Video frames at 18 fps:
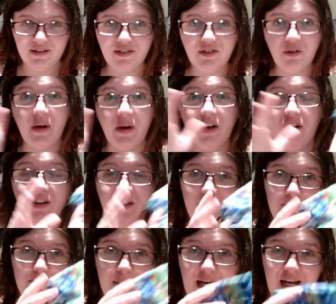I got
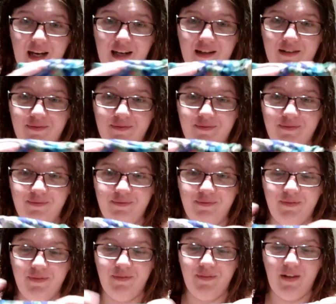the bag,
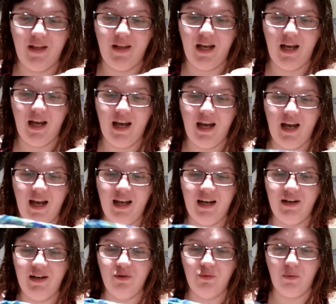
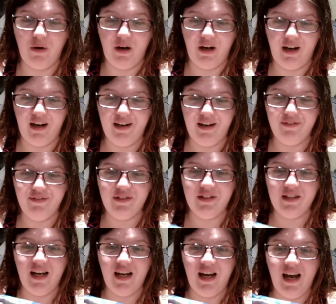and it arrived,
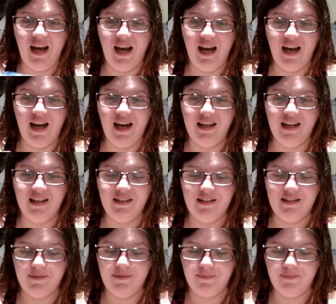and